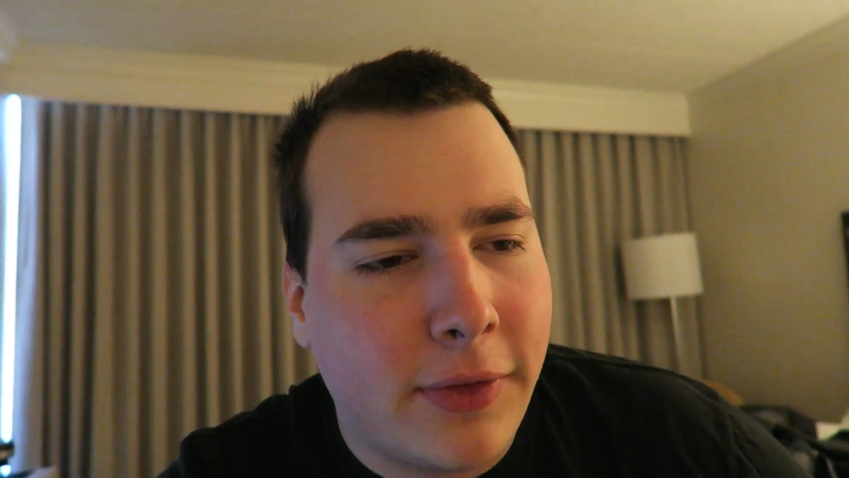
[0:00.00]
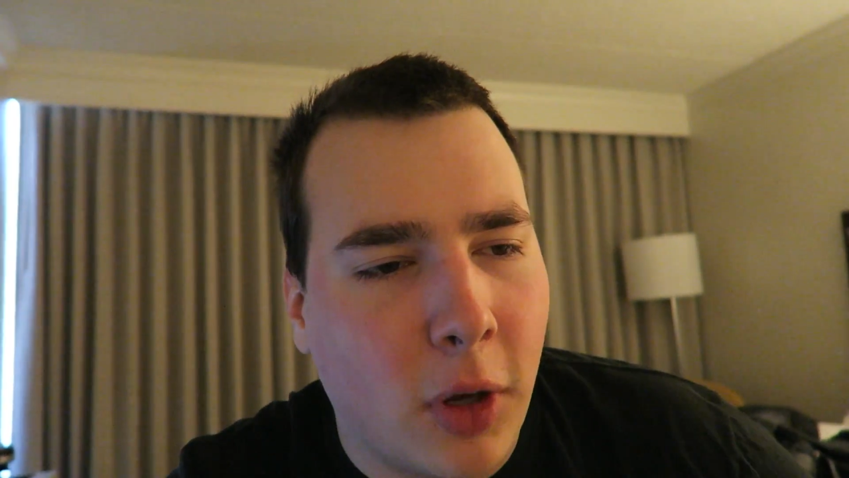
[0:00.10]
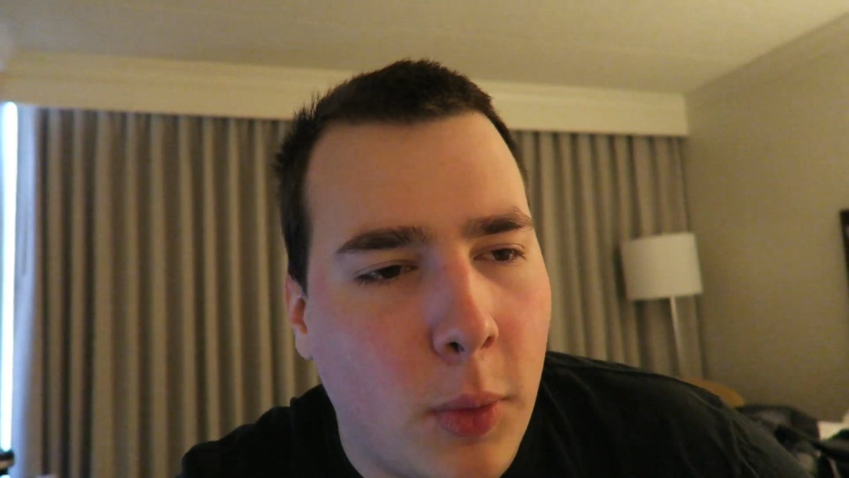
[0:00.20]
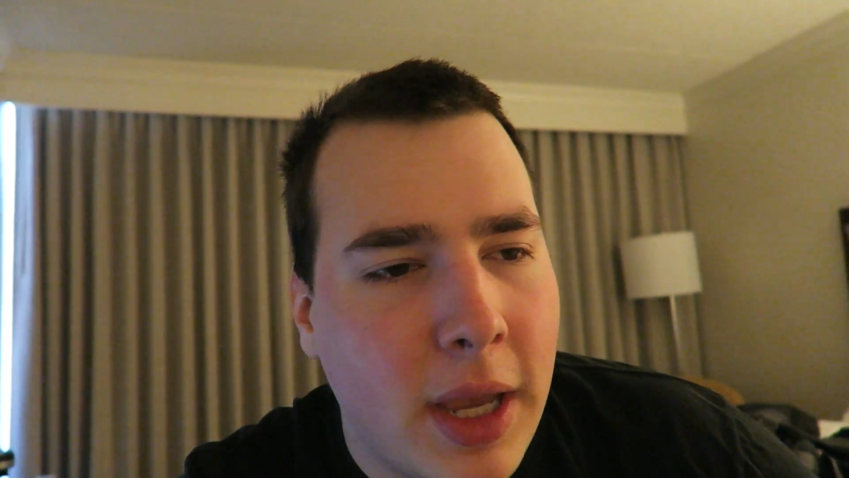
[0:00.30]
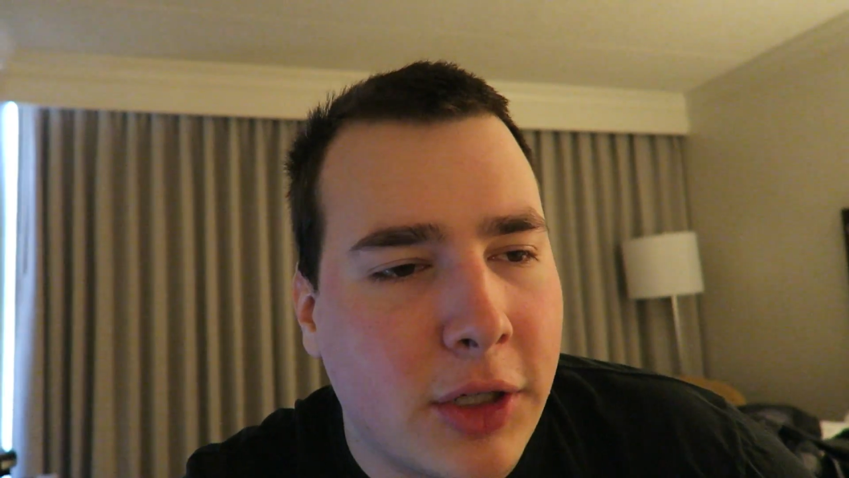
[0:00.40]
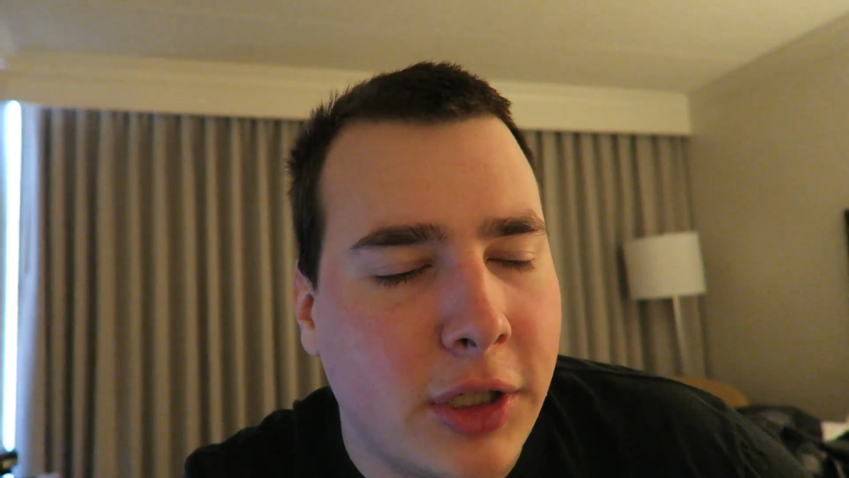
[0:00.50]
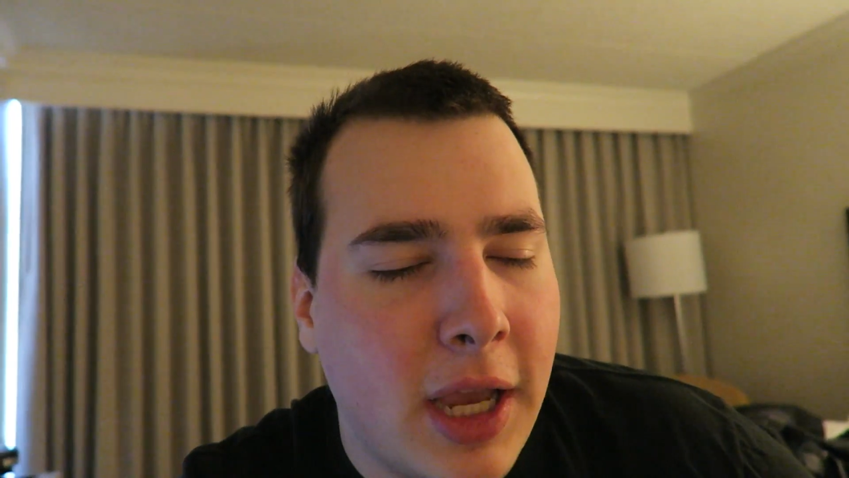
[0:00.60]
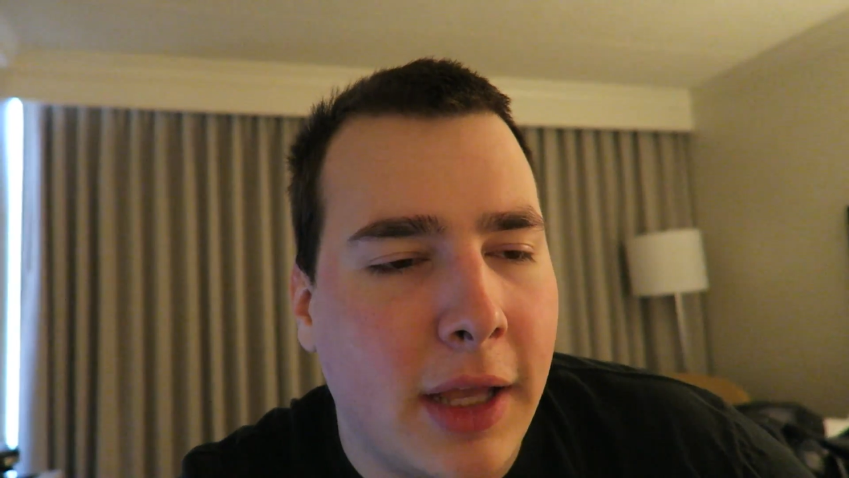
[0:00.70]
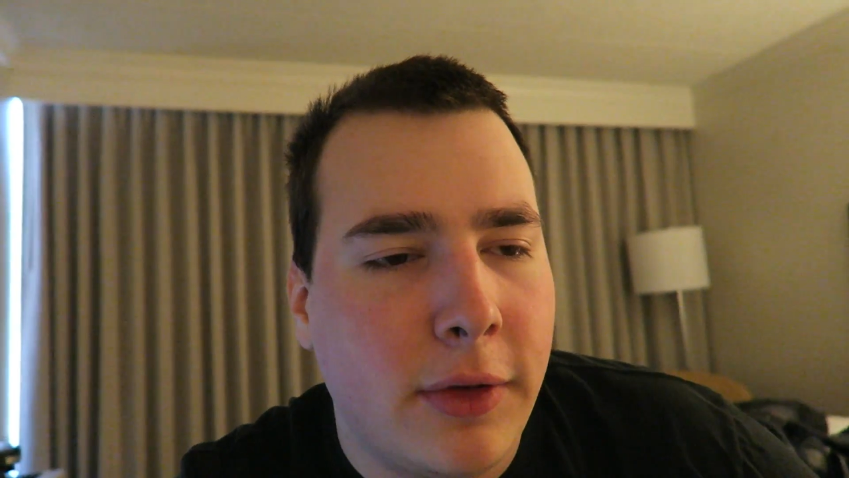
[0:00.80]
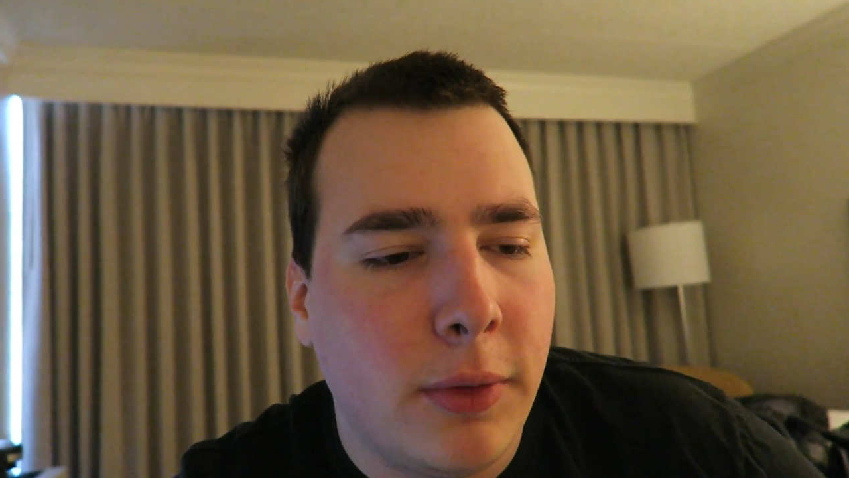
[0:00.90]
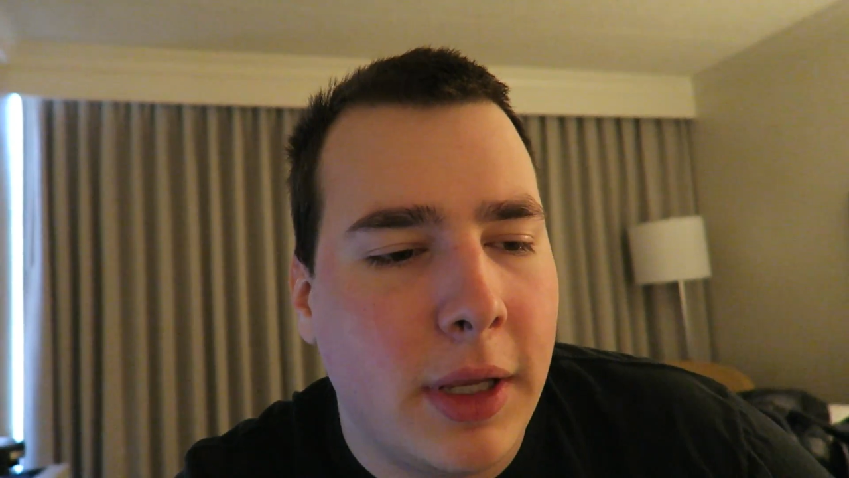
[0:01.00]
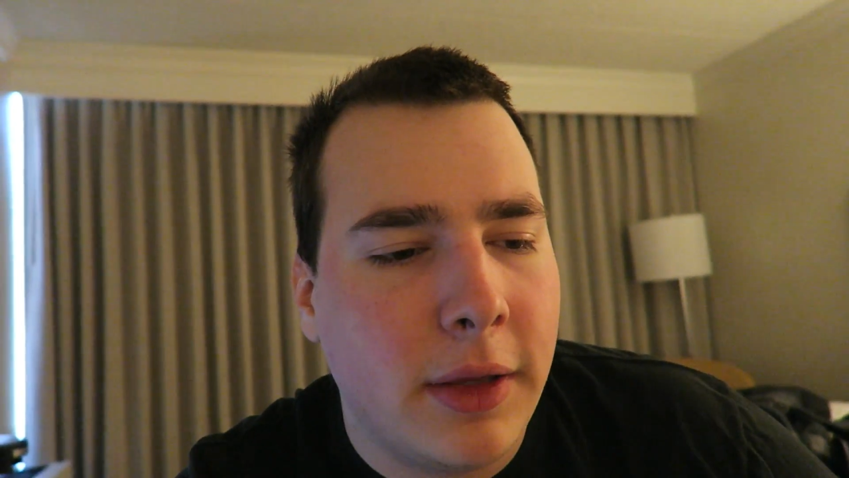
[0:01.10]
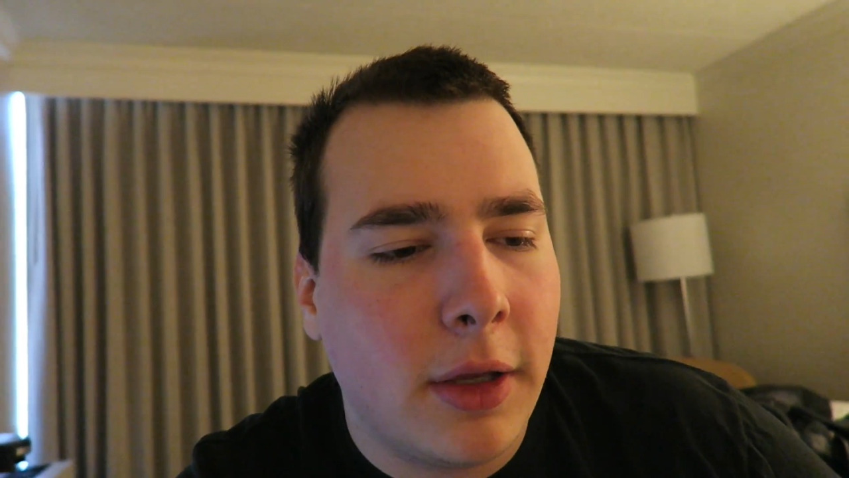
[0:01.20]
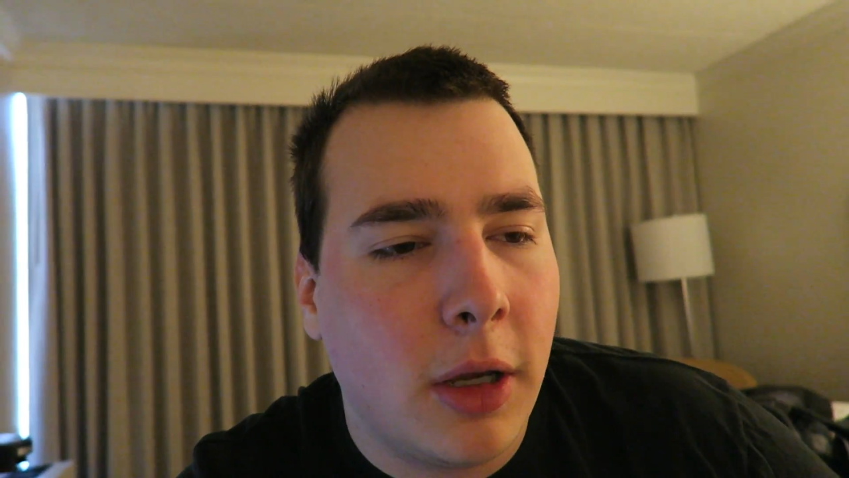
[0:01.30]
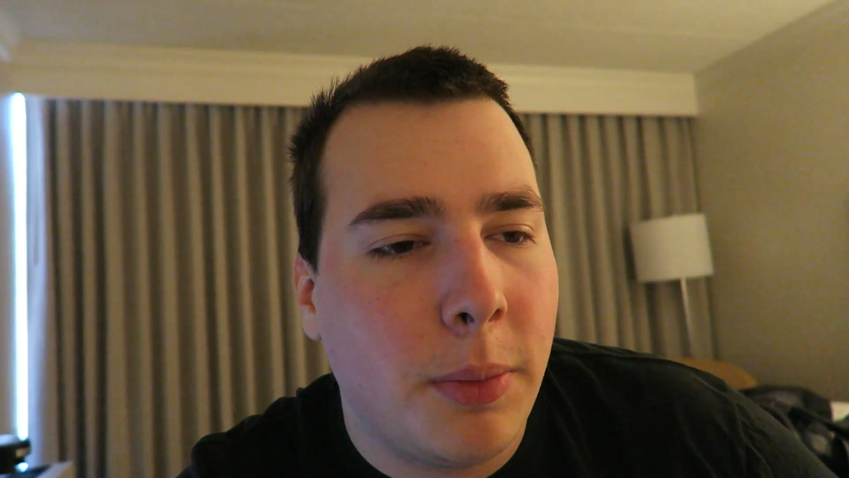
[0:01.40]
so we actually had to
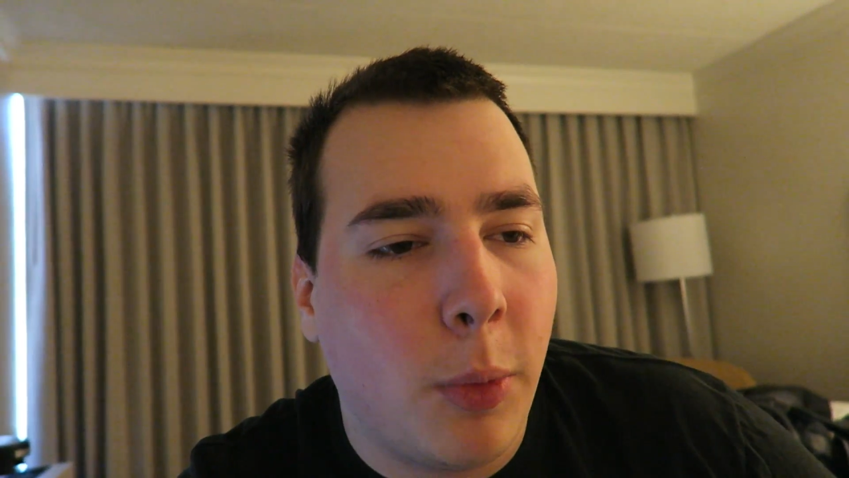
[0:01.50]
end up,